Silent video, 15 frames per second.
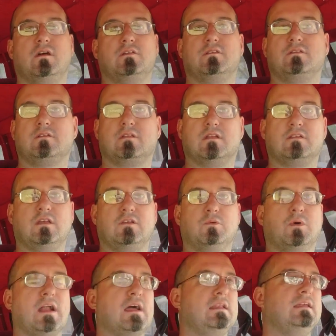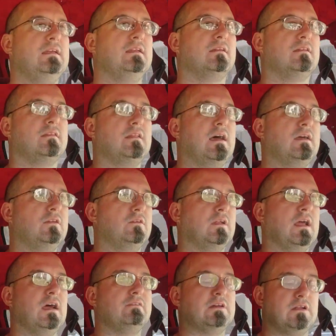I'll tell you what I need. Other than that, you
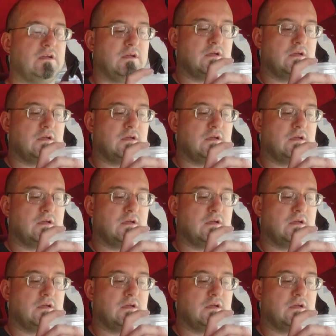can have it."